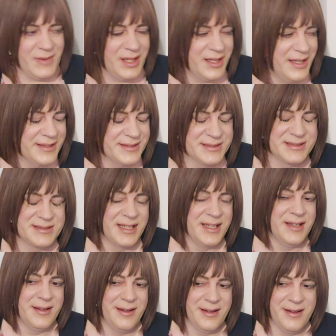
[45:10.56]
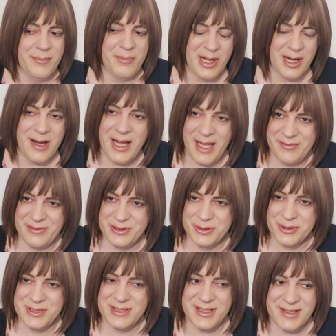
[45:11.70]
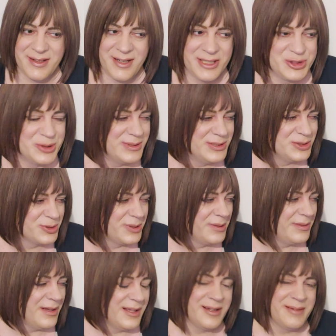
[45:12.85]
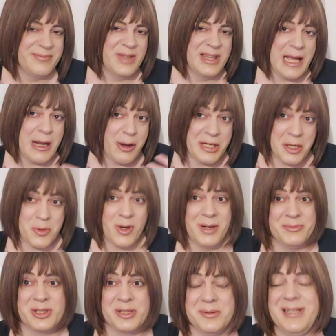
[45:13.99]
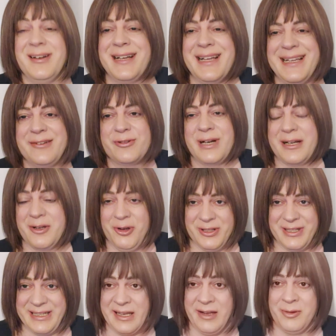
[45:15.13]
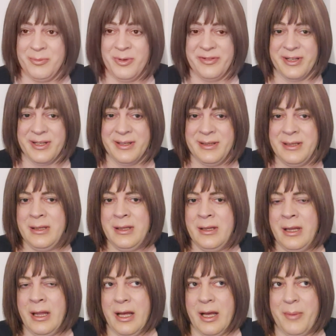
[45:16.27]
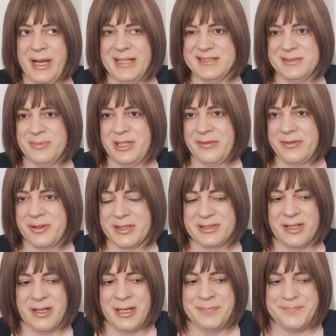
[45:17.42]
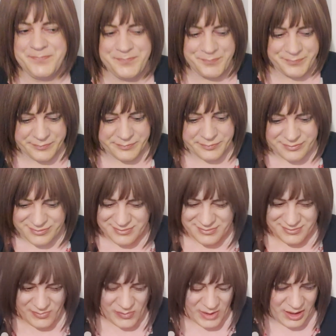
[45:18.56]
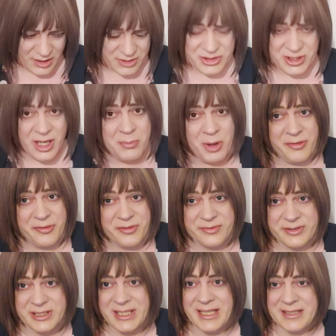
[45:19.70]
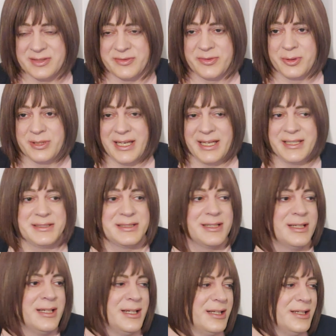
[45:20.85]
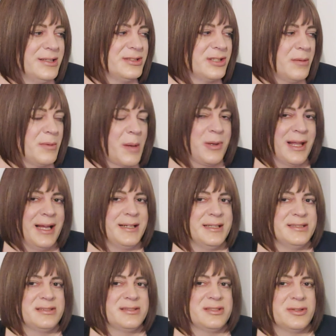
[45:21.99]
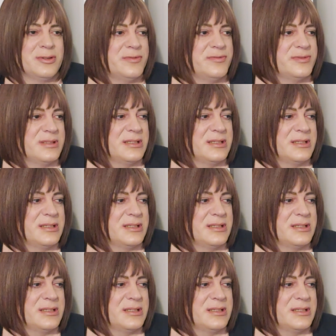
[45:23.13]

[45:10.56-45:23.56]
it's but I have enjoyed it. I do enjoy it, and now I know what I'm doing. I can crack on and get on with it as and when I've got the time. So I'm off for the next 4 days. So my plan is to sort of